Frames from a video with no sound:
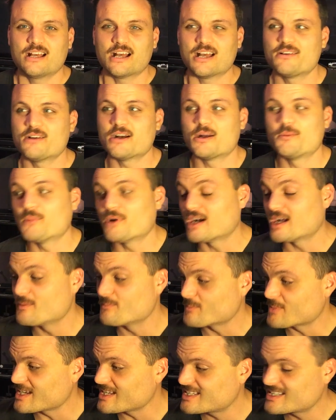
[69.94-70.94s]
I
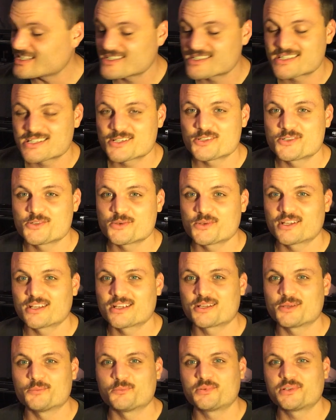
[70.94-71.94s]
might consider doing
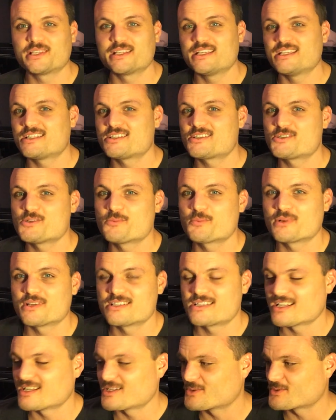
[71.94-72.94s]
a complete Super
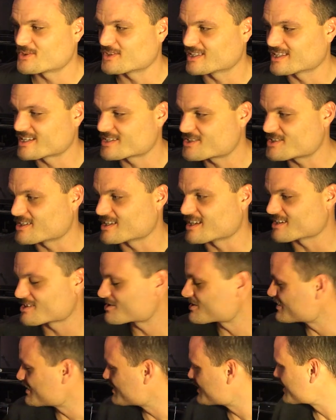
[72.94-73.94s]
Nintendo collection, actually.